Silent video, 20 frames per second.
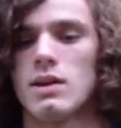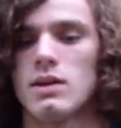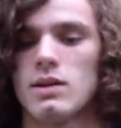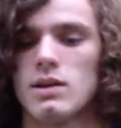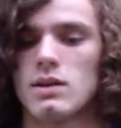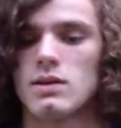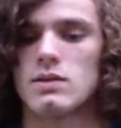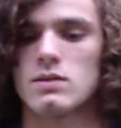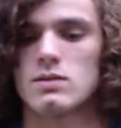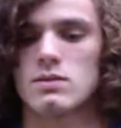
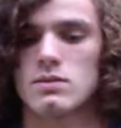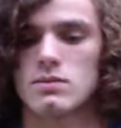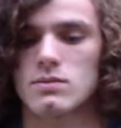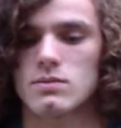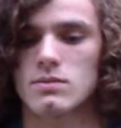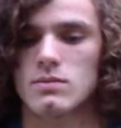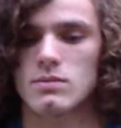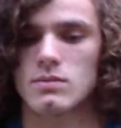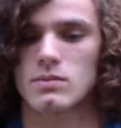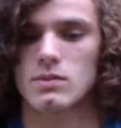It's
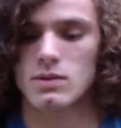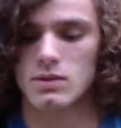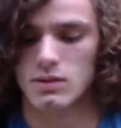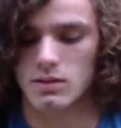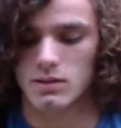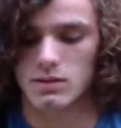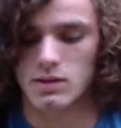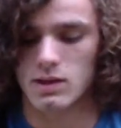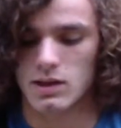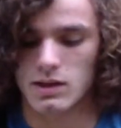
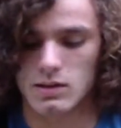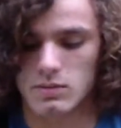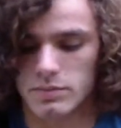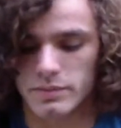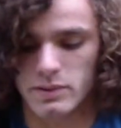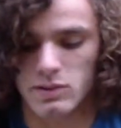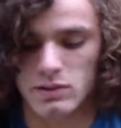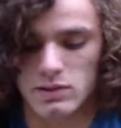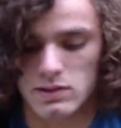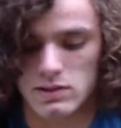
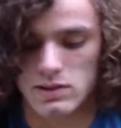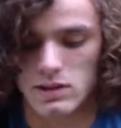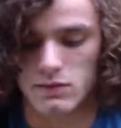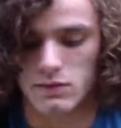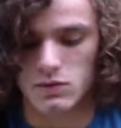completely safe.